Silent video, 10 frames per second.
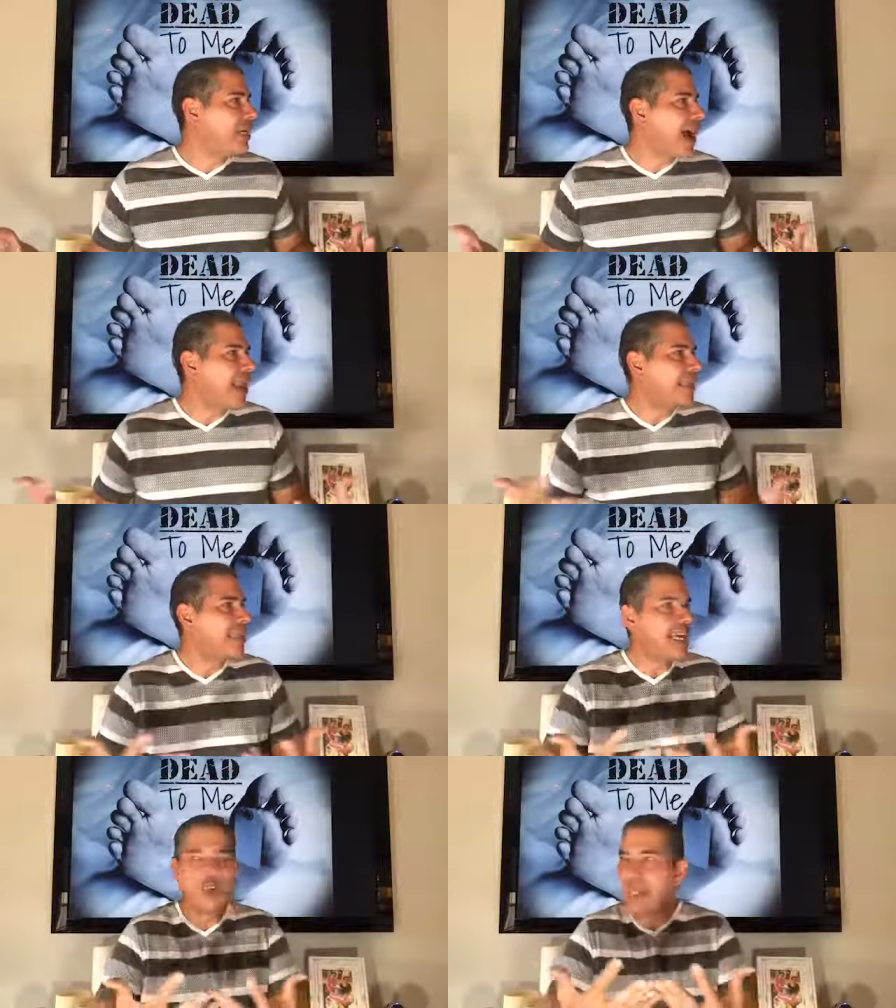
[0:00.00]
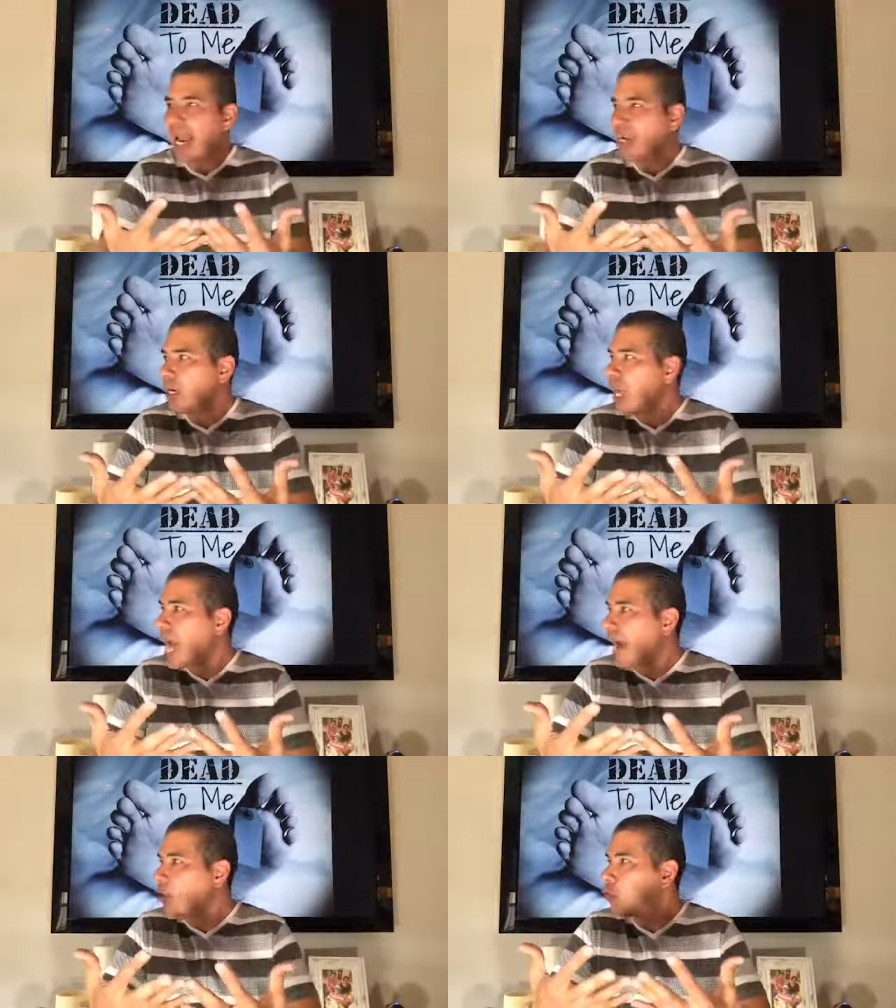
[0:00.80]
God, I thank you that I can
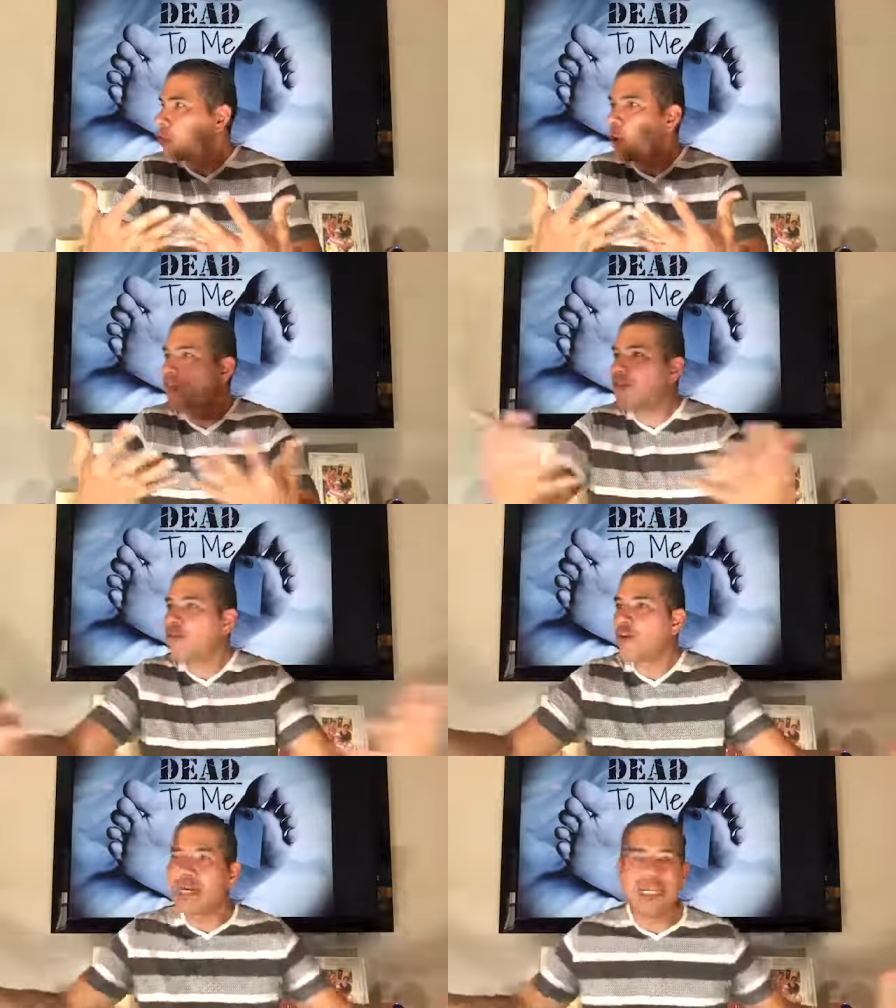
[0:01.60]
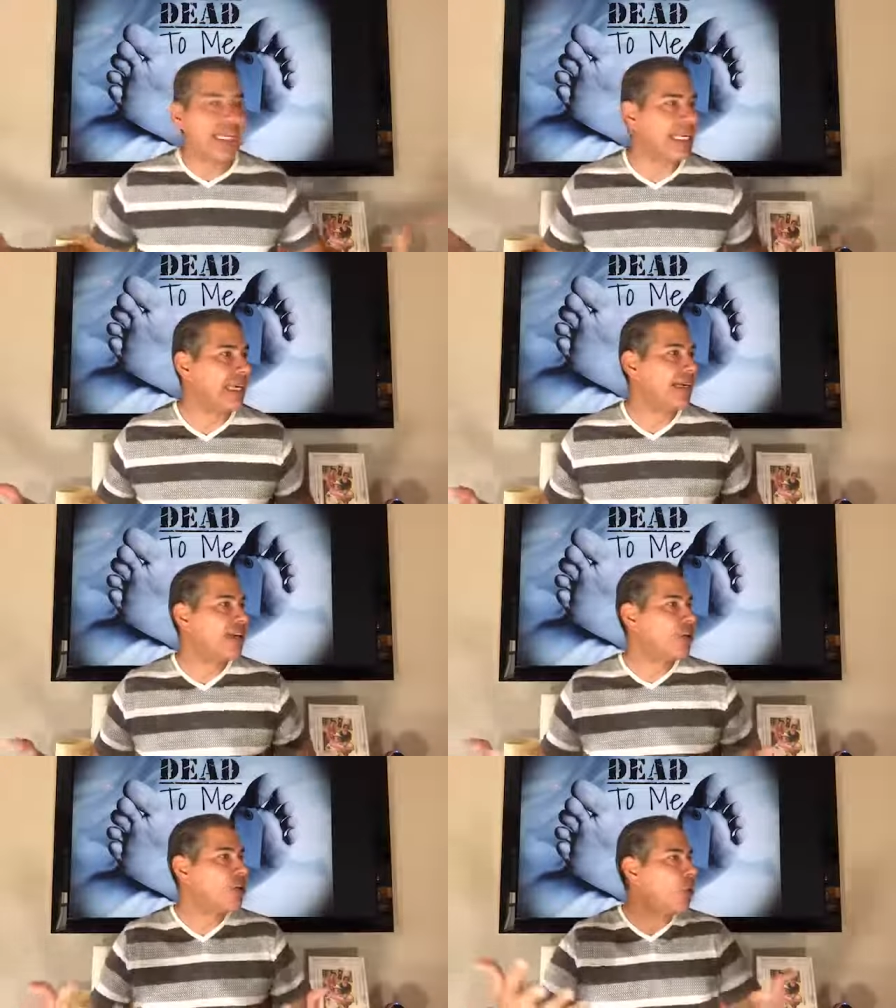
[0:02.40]
I can roam freely
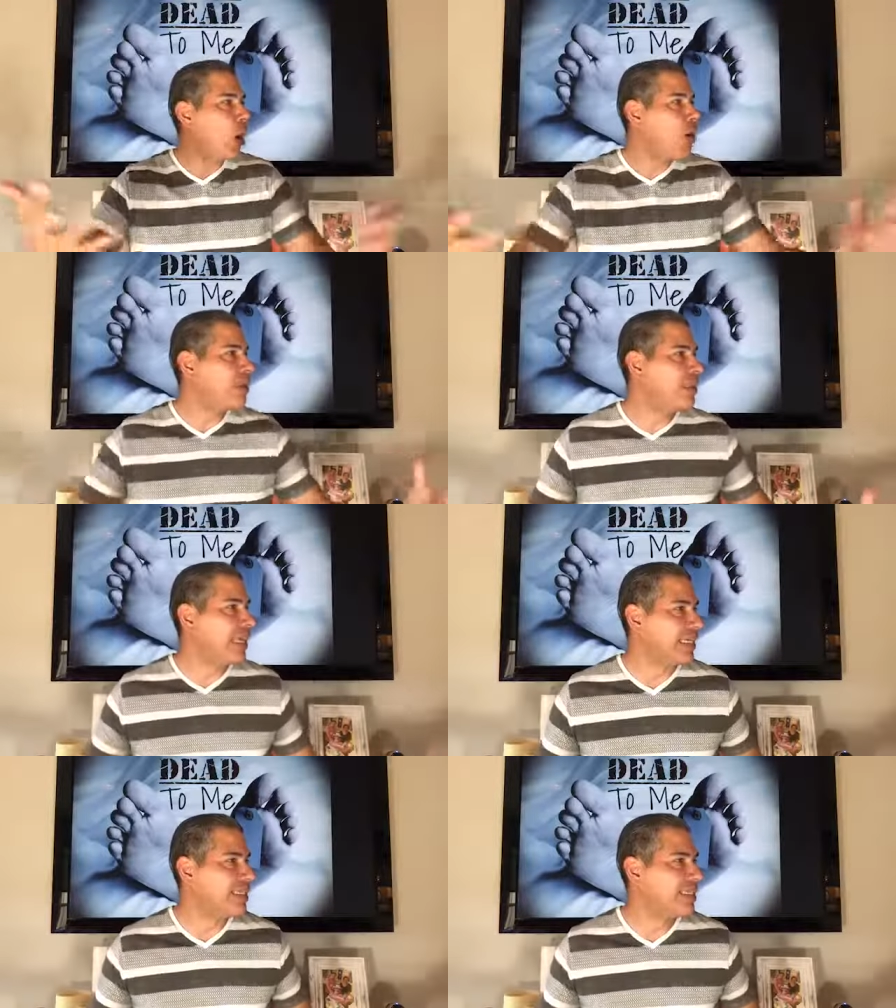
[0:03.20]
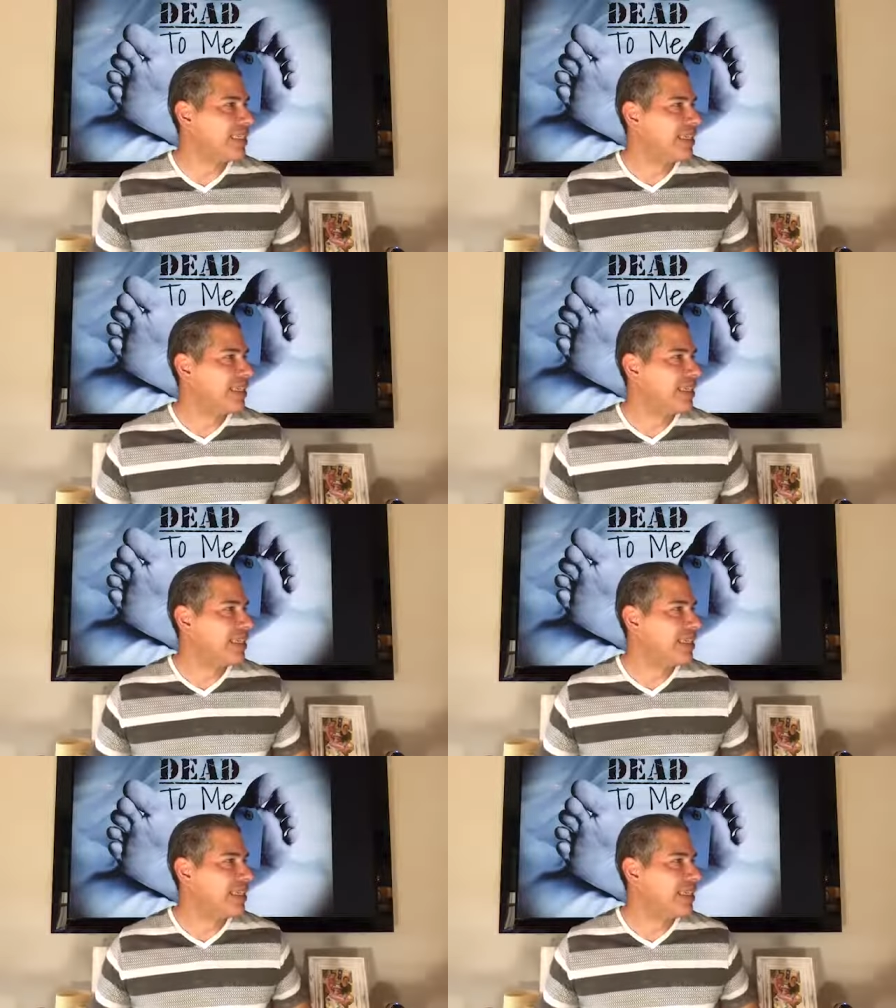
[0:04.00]
through all of this.